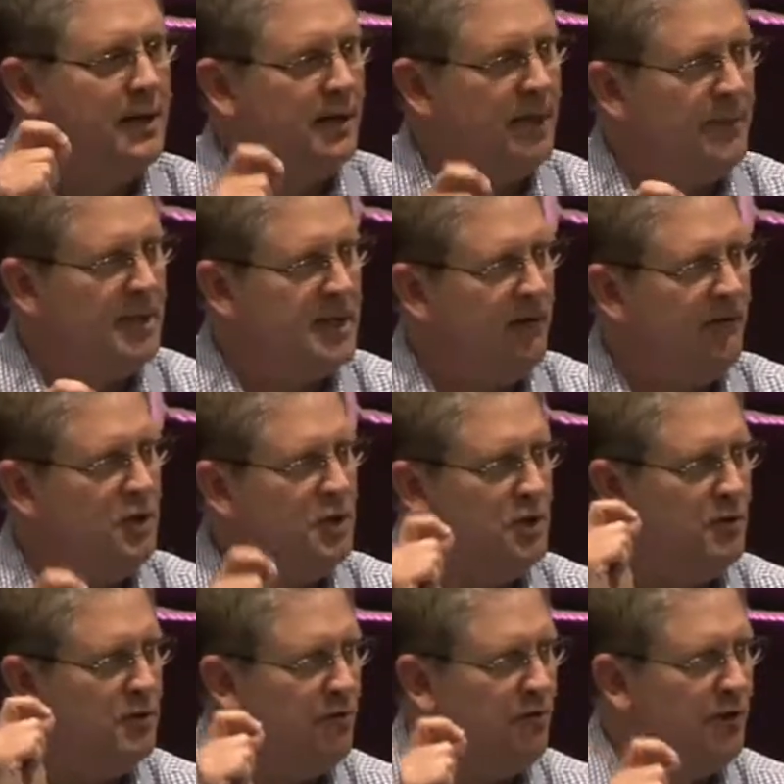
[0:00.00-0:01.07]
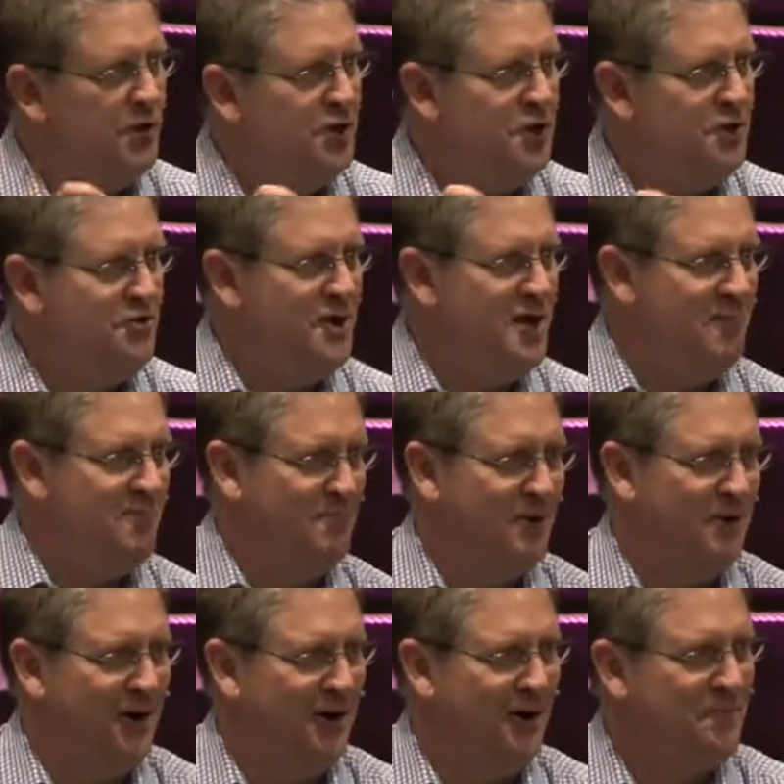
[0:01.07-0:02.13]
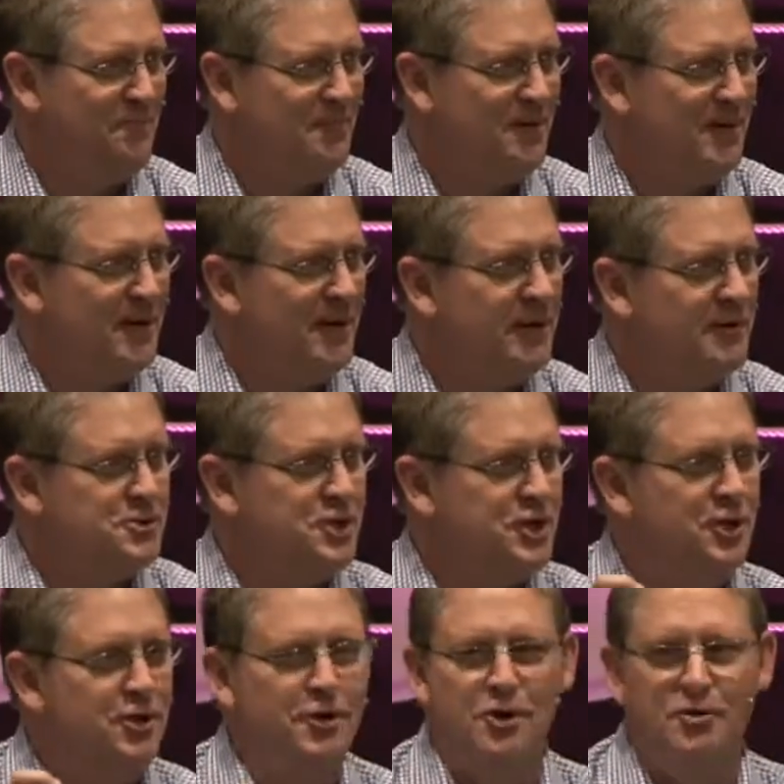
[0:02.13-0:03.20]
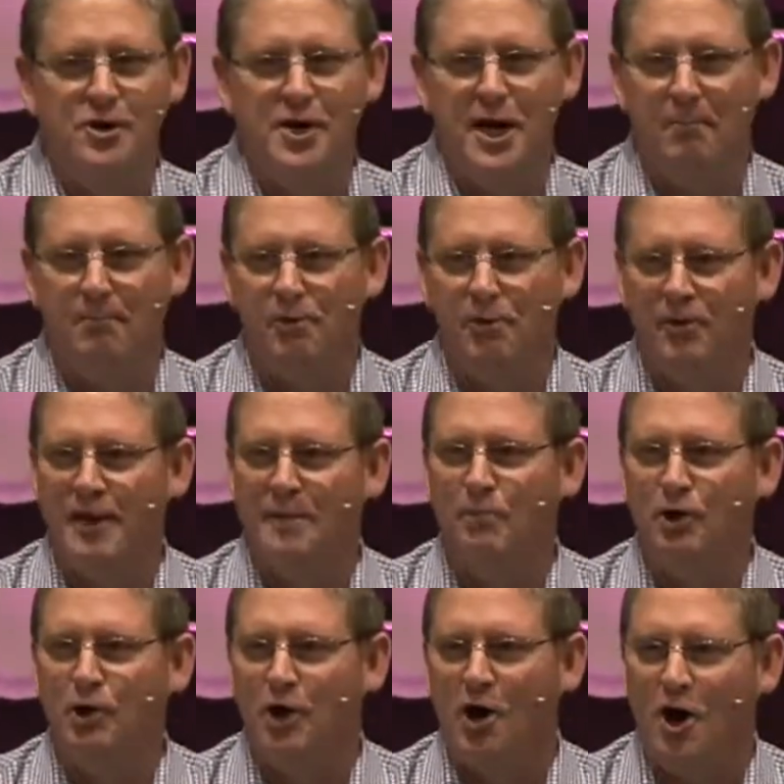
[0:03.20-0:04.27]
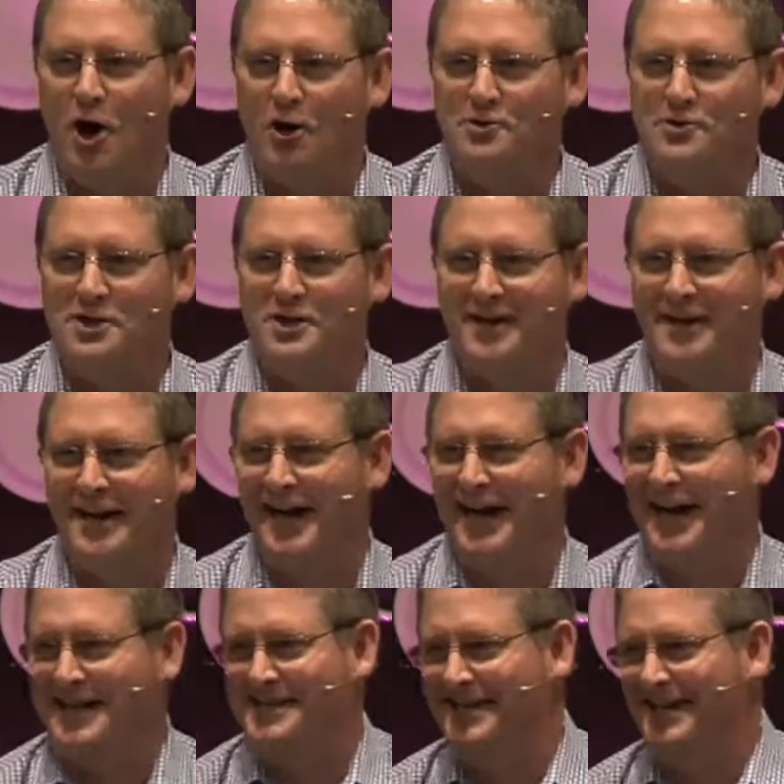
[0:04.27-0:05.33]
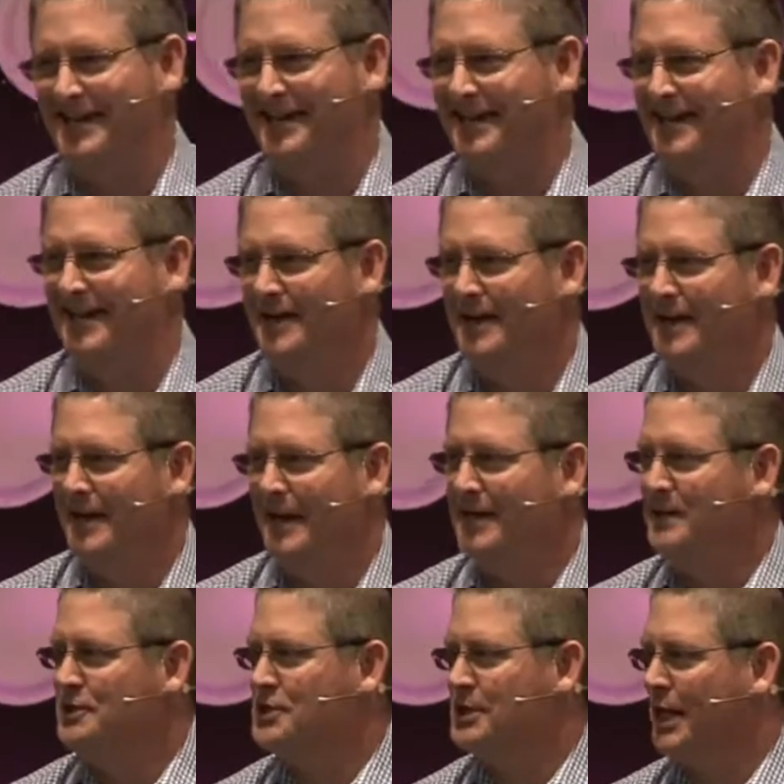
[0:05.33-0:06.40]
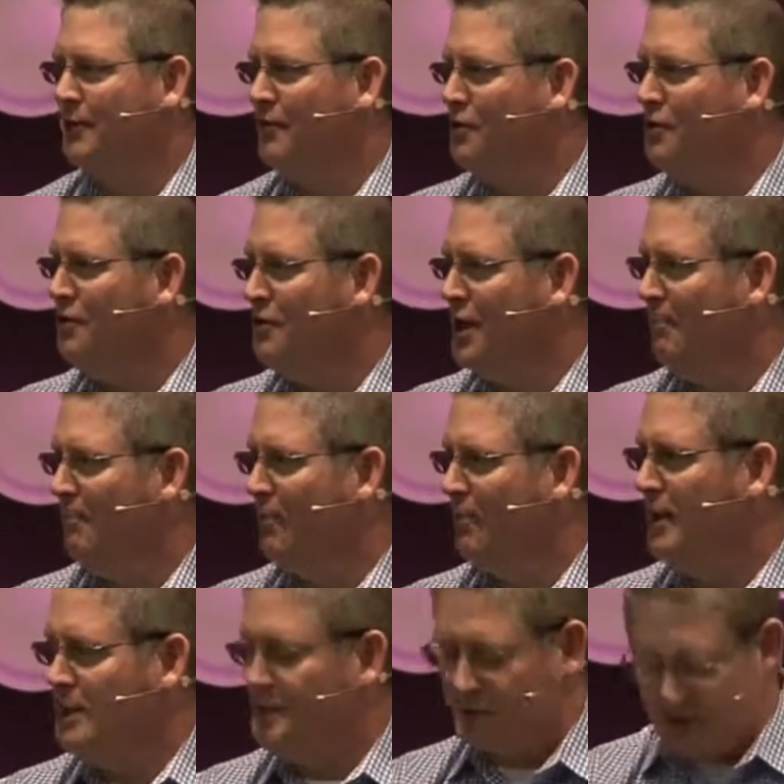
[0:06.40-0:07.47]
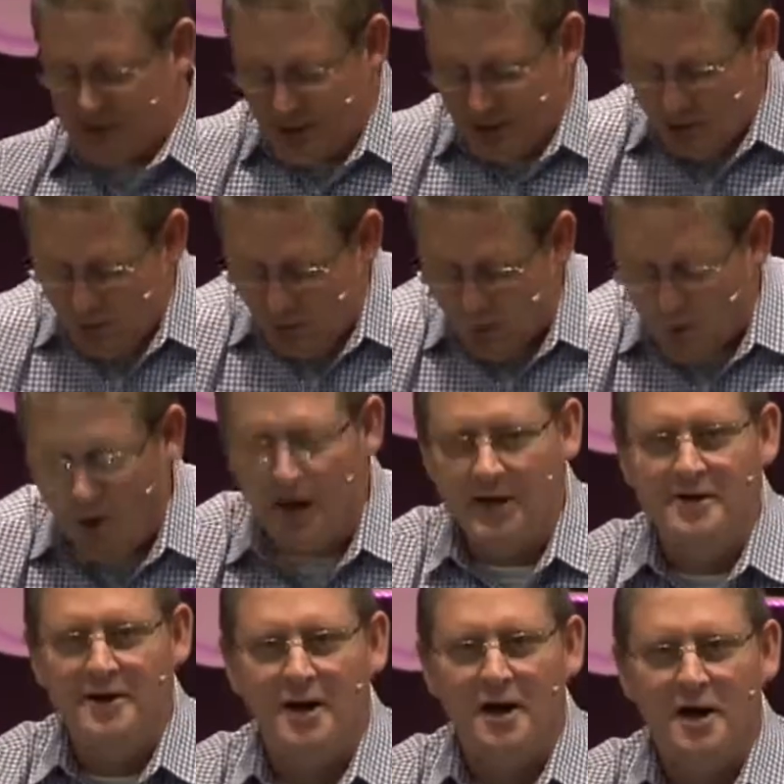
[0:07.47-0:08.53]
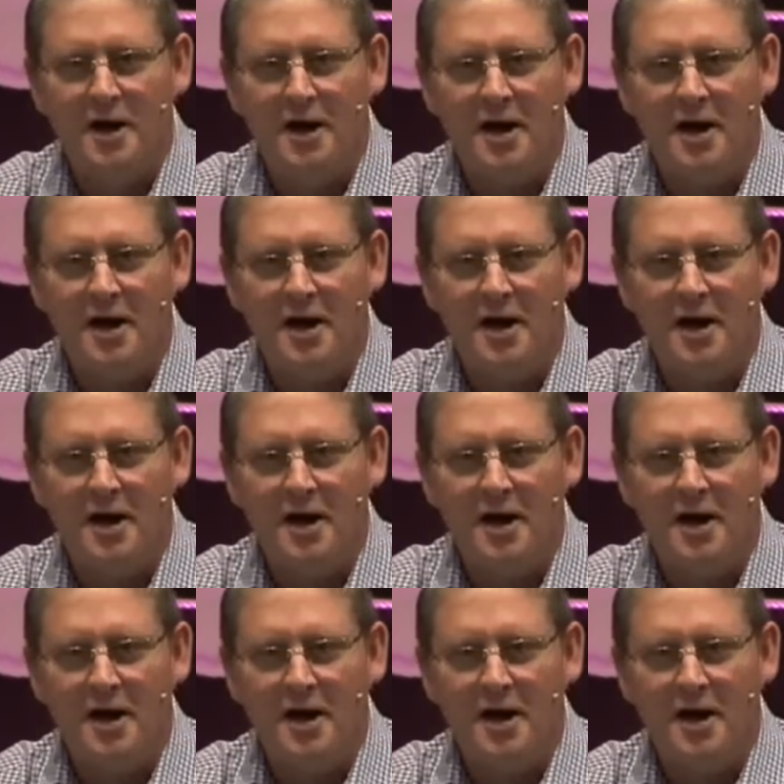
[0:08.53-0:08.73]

Let me give you the new number. Here's the new number that belongs to God. And He said the new number is 100%.